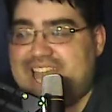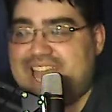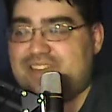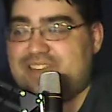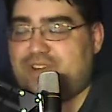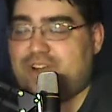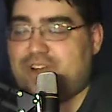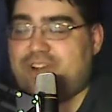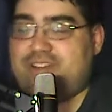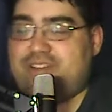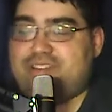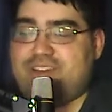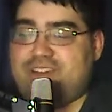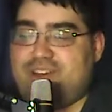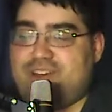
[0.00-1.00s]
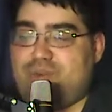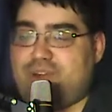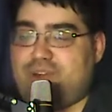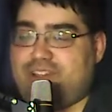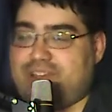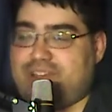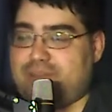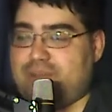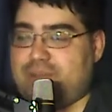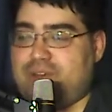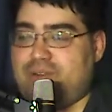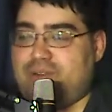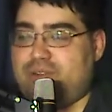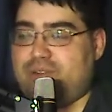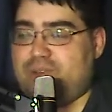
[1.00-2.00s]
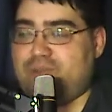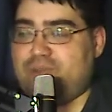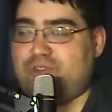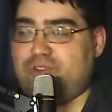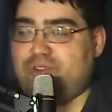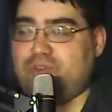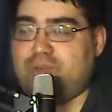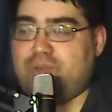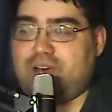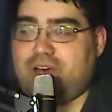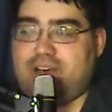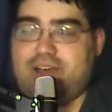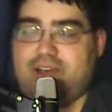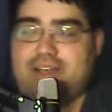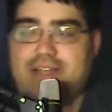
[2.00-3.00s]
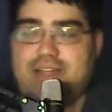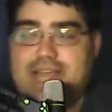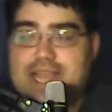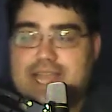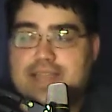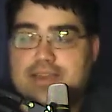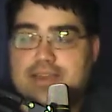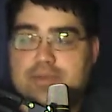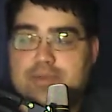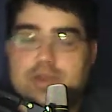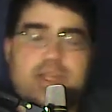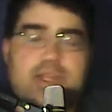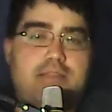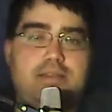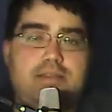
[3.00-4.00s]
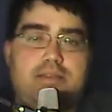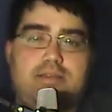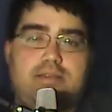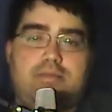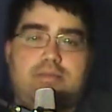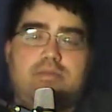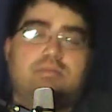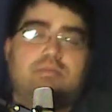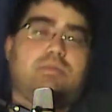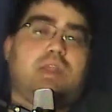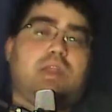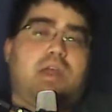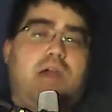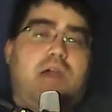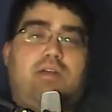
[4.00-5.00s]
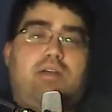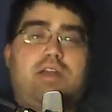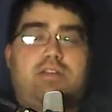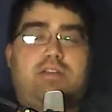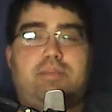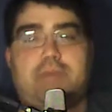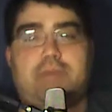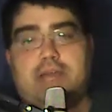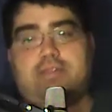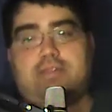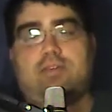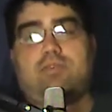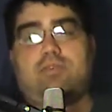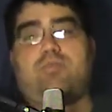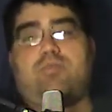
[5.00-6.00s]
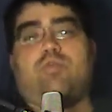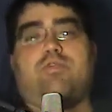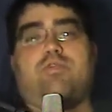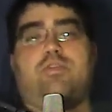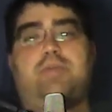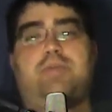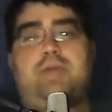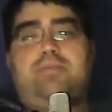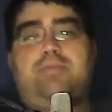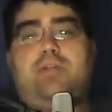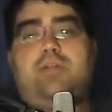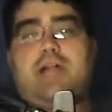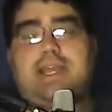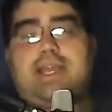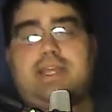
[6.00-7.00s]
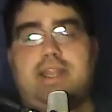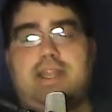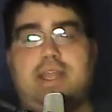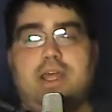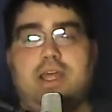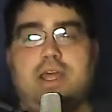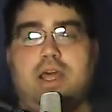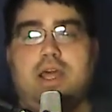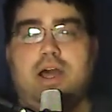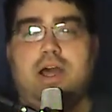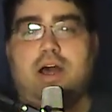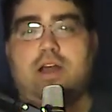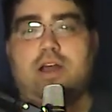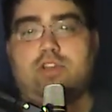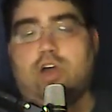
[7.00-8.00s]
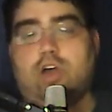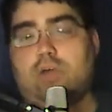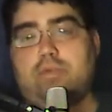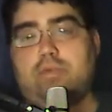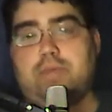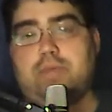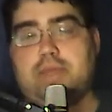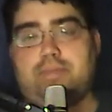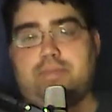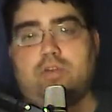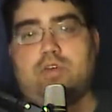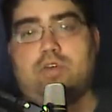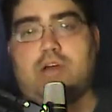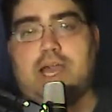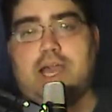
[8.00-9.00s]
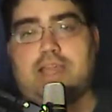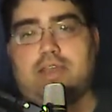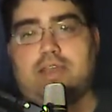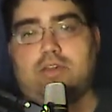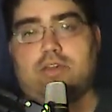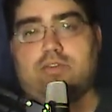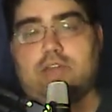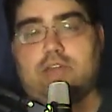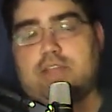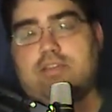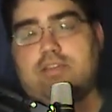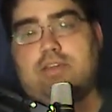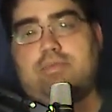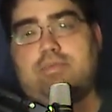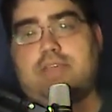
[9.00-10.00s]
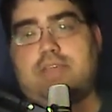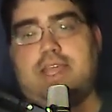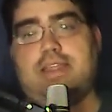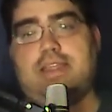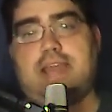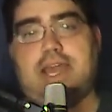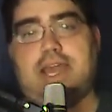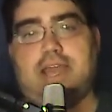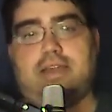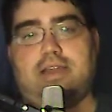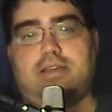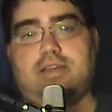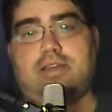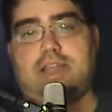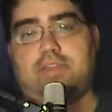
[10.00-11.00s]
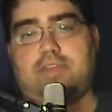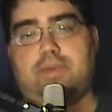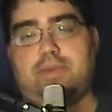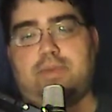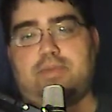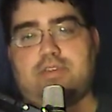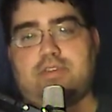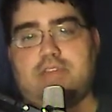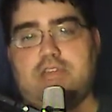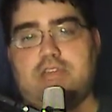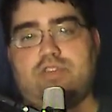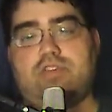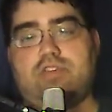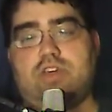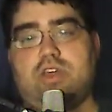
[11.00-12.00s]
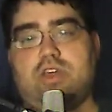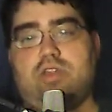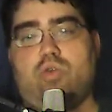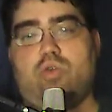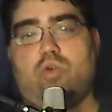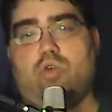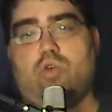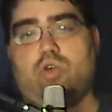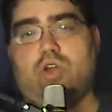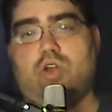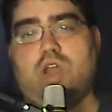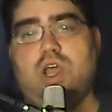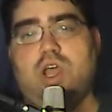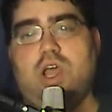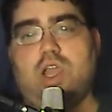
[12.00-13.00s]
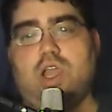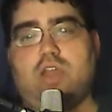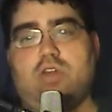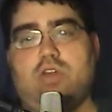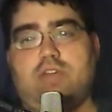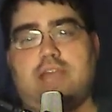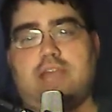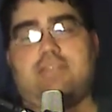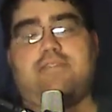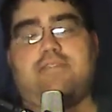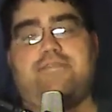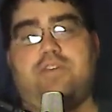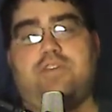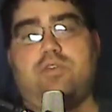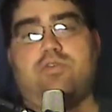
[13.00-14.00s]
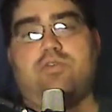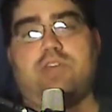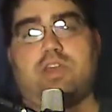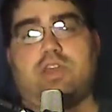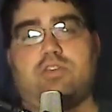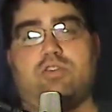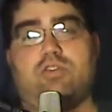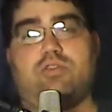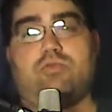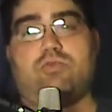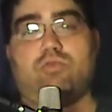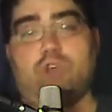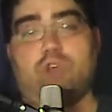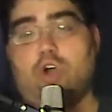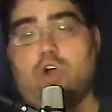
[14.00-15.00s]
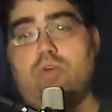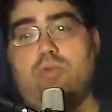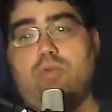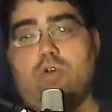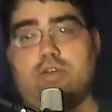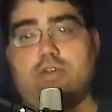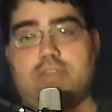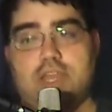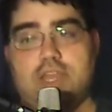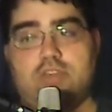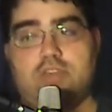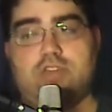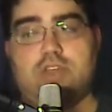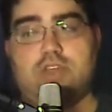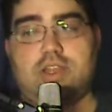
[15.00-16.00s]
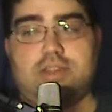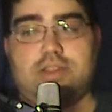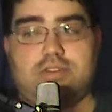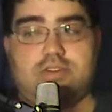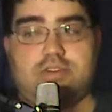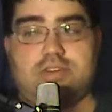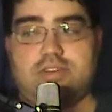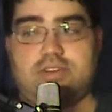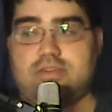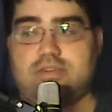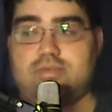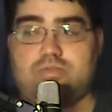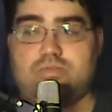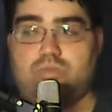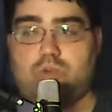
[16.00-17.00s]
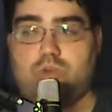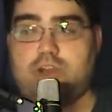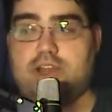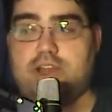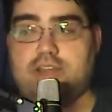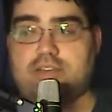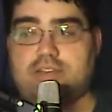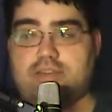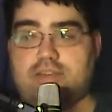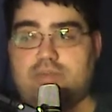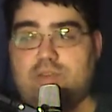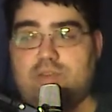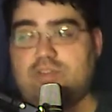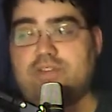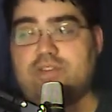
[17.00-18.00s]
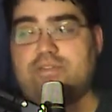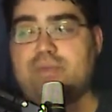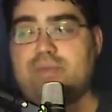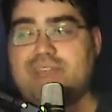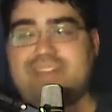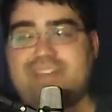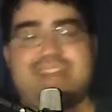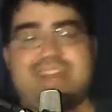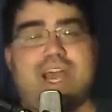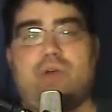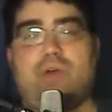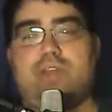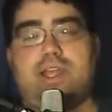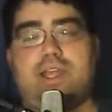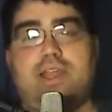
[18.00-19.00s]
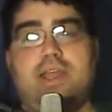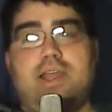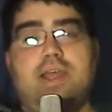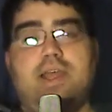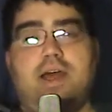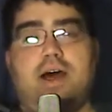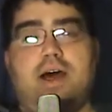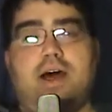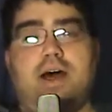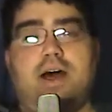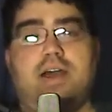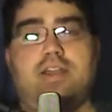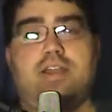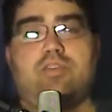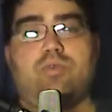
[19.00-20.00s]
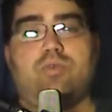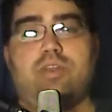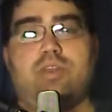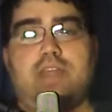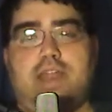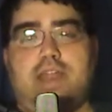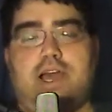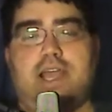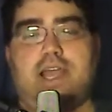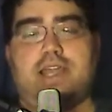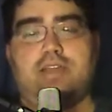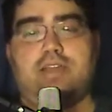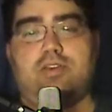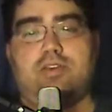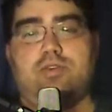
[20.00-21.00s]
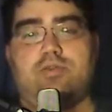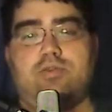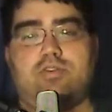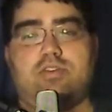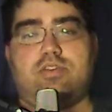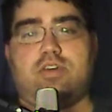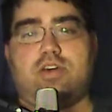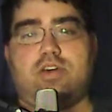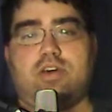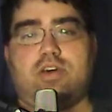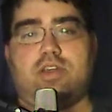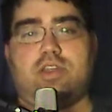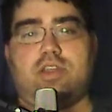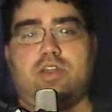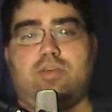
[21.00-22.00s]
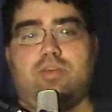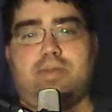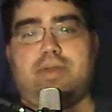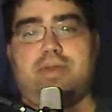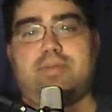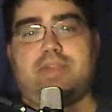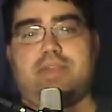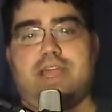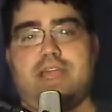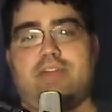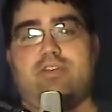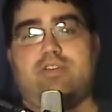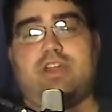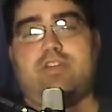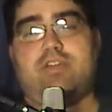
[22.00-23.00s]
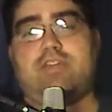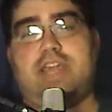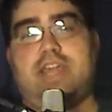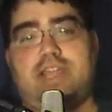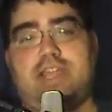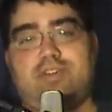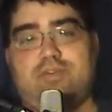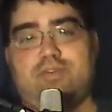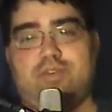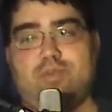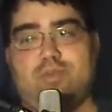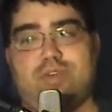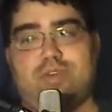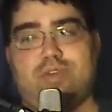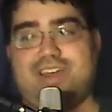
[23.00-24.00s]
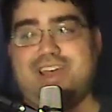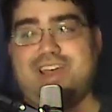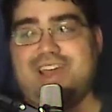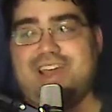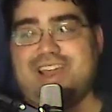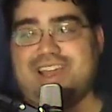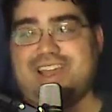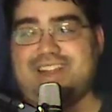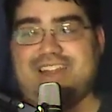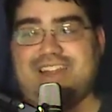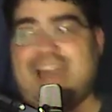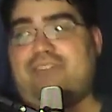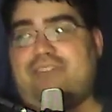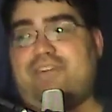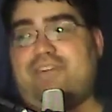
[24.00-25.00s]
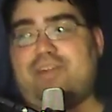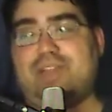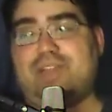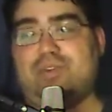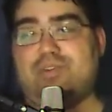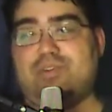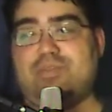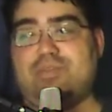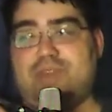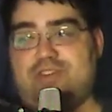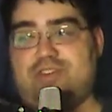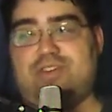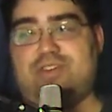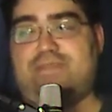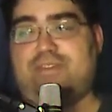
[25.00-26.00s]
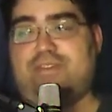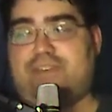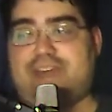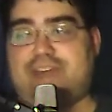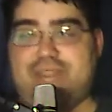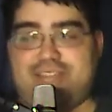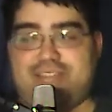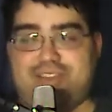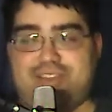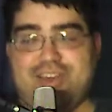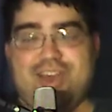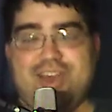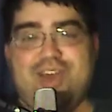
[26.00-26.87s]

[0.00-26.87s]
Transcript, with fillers: as far as uh, what I like about YouTube, uh, I can communicate and ironically be out there with more of you people. I can uh, talk with people. I can create something that gets people's attention or, you know, lights a fuse that could grow more attention. It's just what it is. Mostly for me, it's an outlet. Uh, and it's one that I can use to, you know, bring people together and entertain you. If you want to get a laugh out of me losing my shit for five minutes,